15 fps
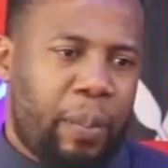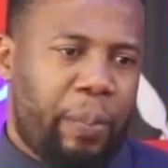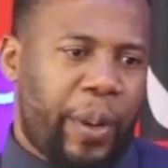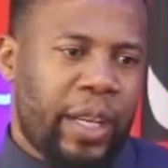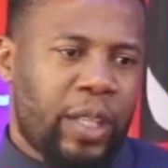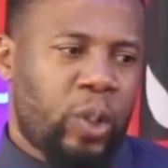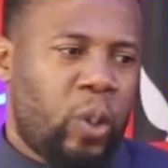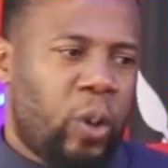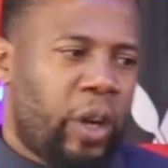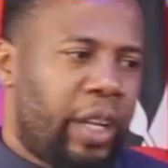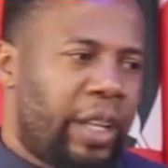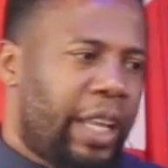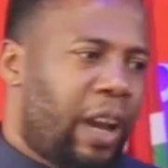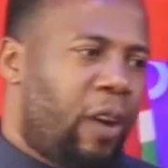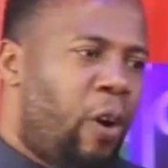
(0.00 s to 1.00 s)
Praise God.
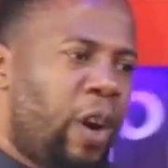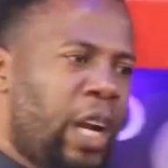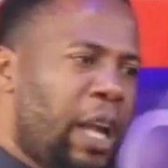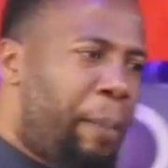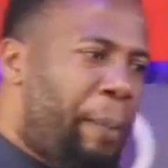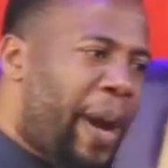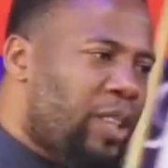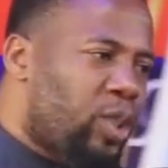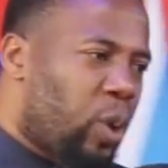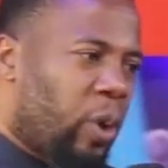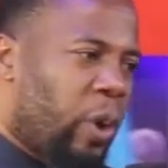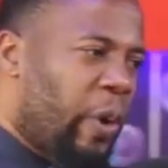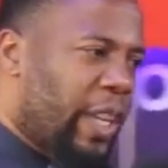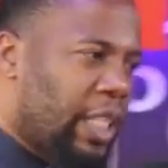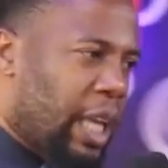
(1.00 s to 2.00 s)
The only person
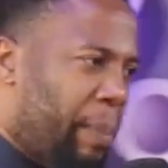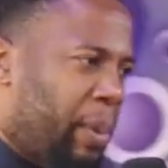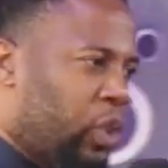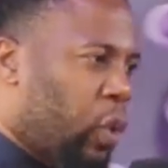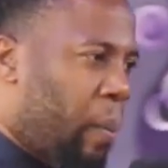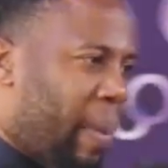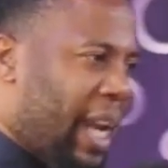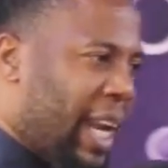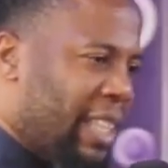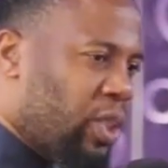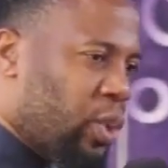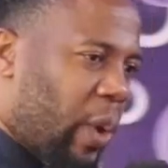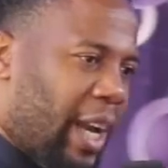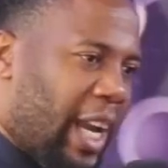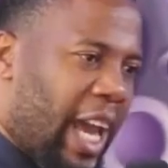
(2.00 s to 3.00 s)
who is able to
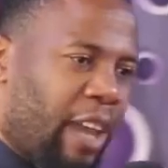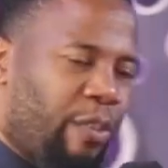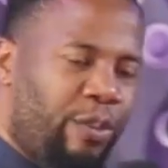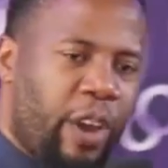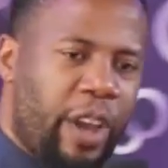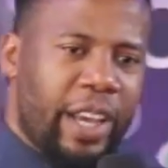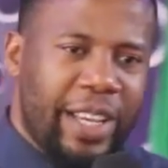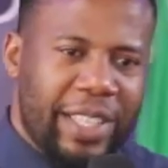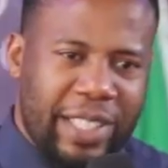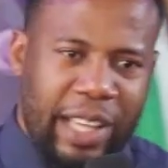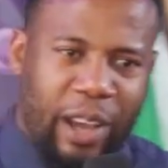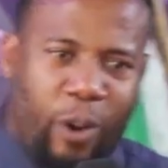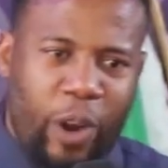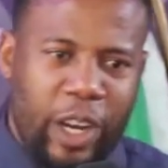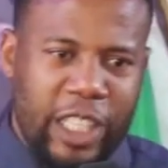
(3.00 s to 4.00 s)
balance your life is
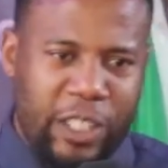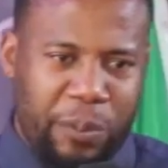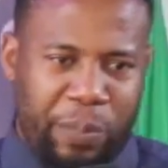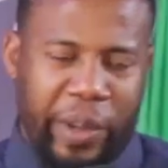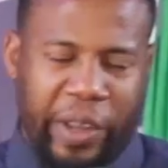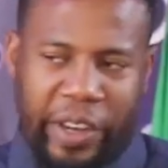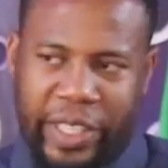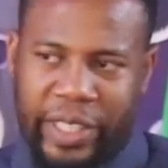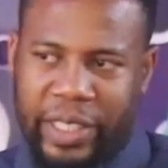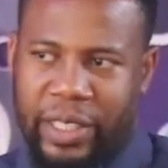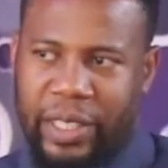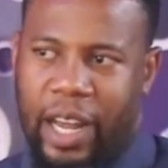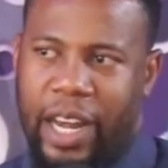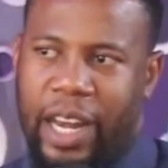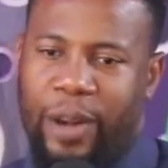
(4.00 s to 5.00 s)
the Holy Spirit.
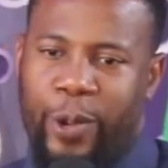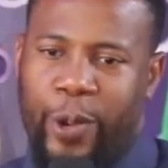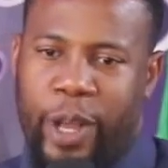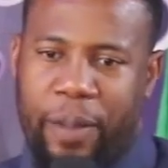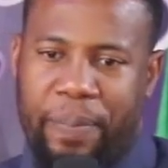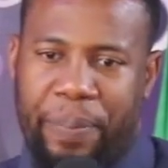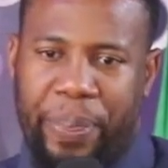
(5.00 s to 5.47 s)
Hallelujah.